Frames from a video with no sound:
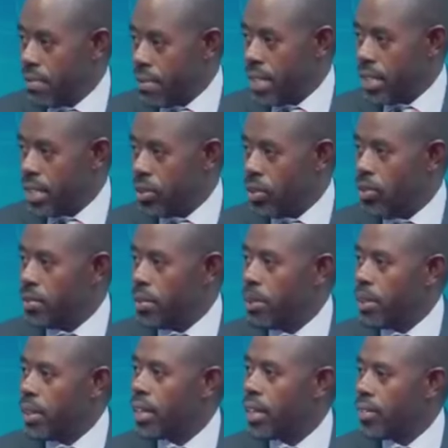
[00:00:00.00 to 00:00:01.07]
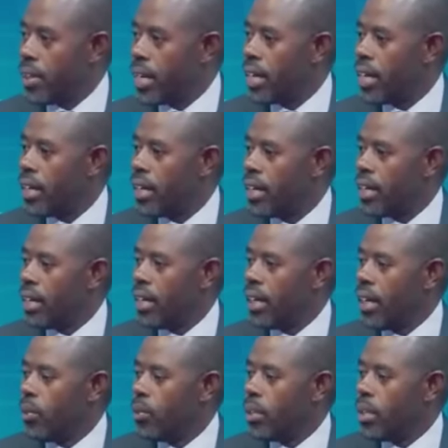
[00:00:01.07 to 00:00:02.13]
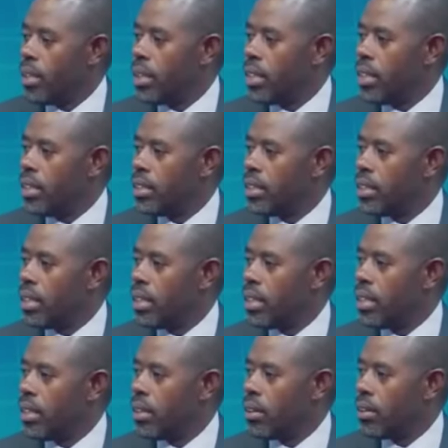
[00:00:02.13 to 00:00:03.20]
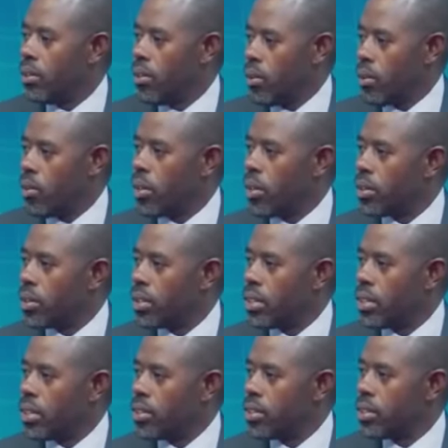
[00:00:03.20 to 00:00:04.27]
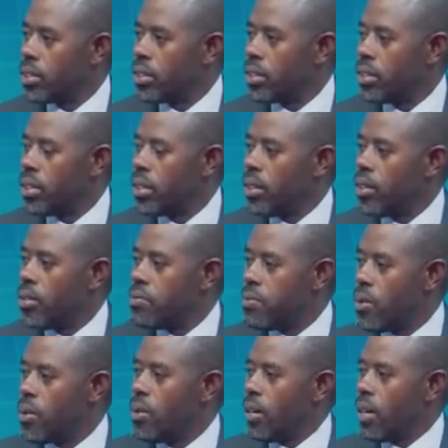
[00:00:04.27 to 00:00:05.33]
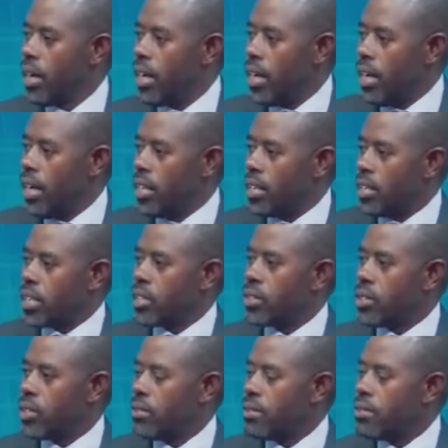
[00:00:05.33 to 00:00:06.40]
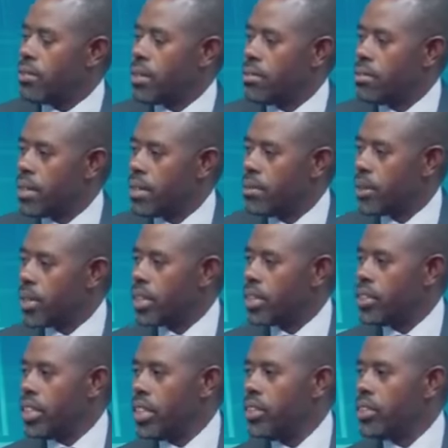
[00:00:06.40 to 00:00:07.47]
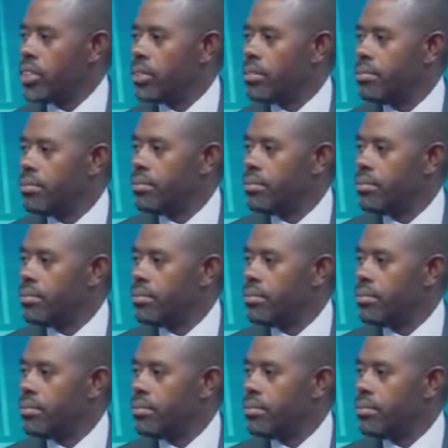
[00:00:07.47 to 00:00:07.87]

the front of the political arena with his ongoing consultations for a section of the Forum for Democratic Change?